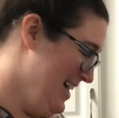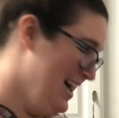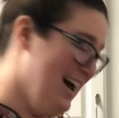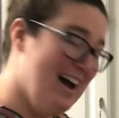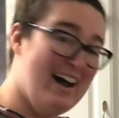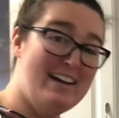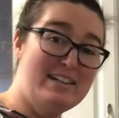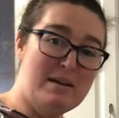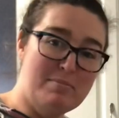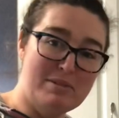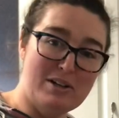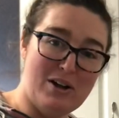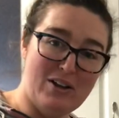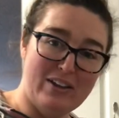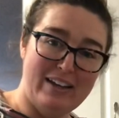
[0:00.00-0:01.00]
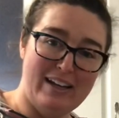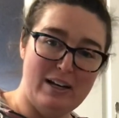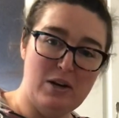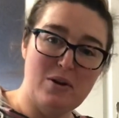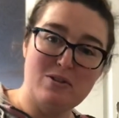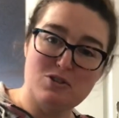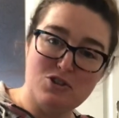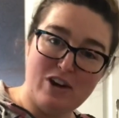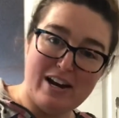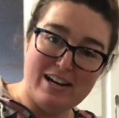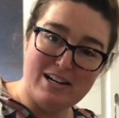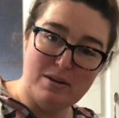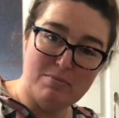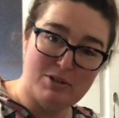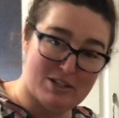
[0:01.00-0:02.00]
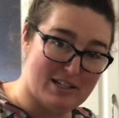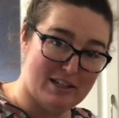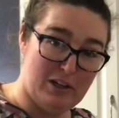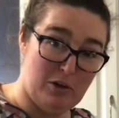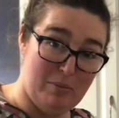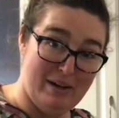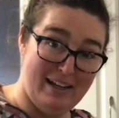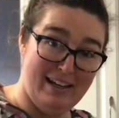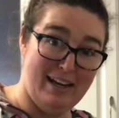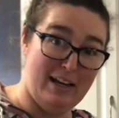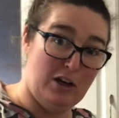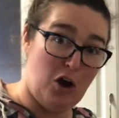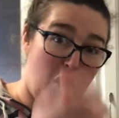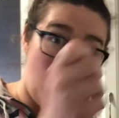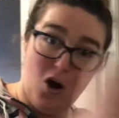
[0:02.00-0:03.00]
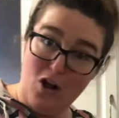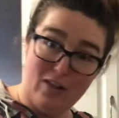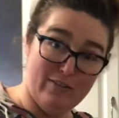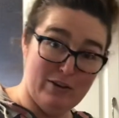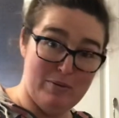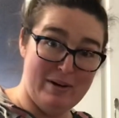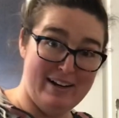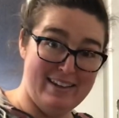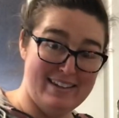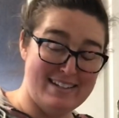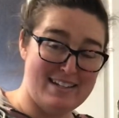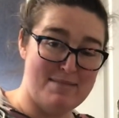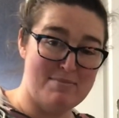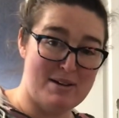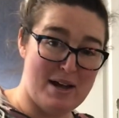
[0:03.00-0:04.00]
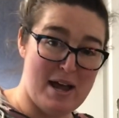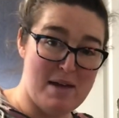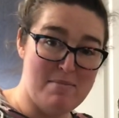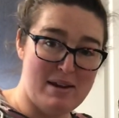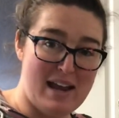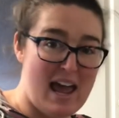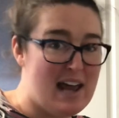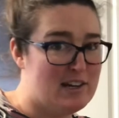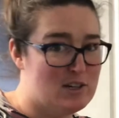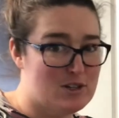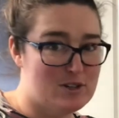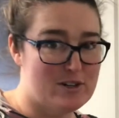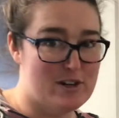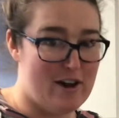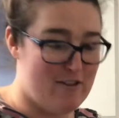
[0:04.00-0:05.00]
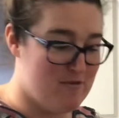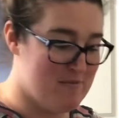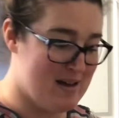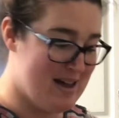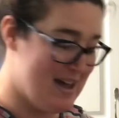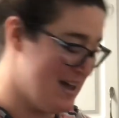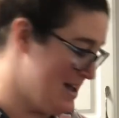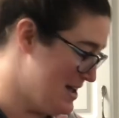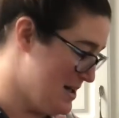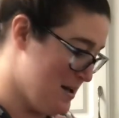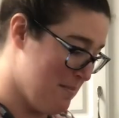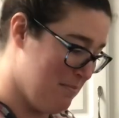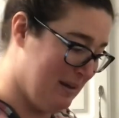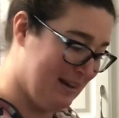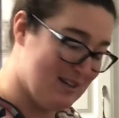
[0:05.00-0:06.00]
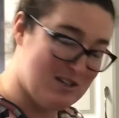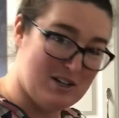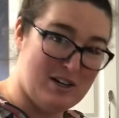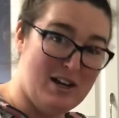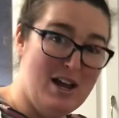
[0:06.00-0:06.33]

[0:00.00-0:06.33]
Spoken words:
I dumped it all in, and I was trying to dump just a little bit in, and all of it went at the same time, and I hadn't turned off my mixer,